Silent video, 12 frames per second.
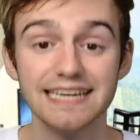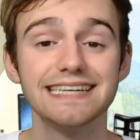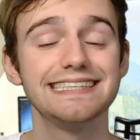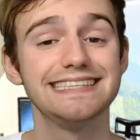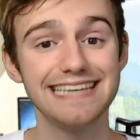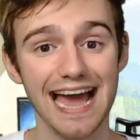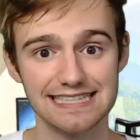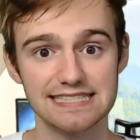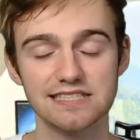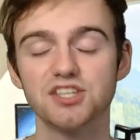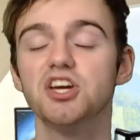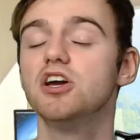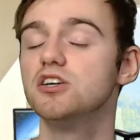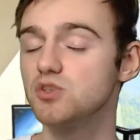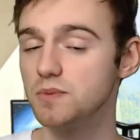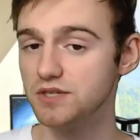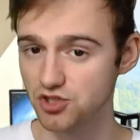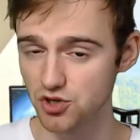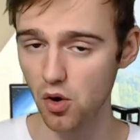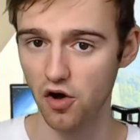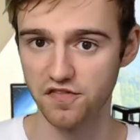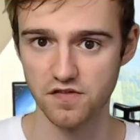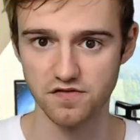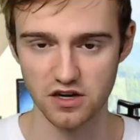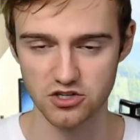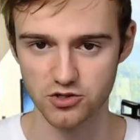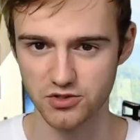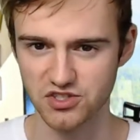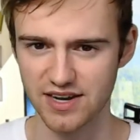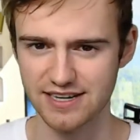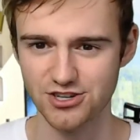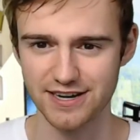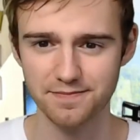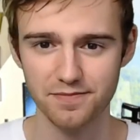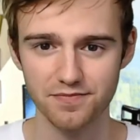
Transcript: Yes, so we do offer virtual staging.